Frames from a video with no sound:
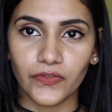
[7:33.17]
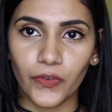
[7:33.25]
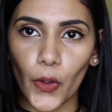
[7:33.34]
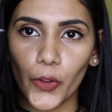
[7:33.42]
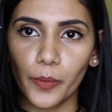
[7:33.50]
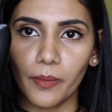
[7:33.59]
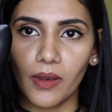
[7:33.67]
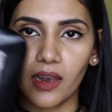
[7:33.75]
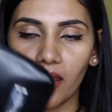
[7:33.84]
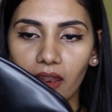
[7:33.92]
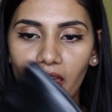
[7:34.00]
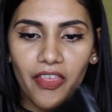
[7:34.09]
foam
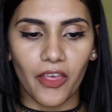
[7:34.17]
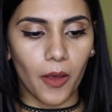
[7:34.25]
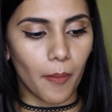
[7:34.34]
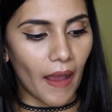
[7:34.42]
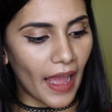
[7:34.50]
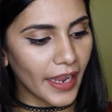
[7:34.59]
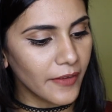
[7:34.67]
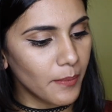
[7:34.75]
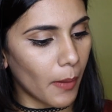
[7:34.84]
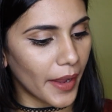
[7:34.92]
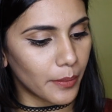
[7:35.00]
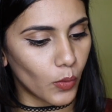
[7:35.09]
leather bag
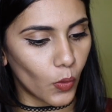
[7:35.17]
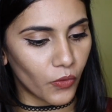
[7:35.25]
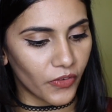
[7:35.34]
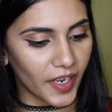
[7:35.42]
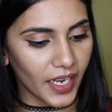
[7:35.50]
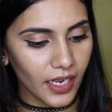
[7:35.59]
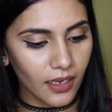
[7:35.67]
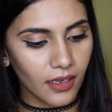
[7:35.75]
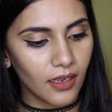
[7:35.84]
by Morphe.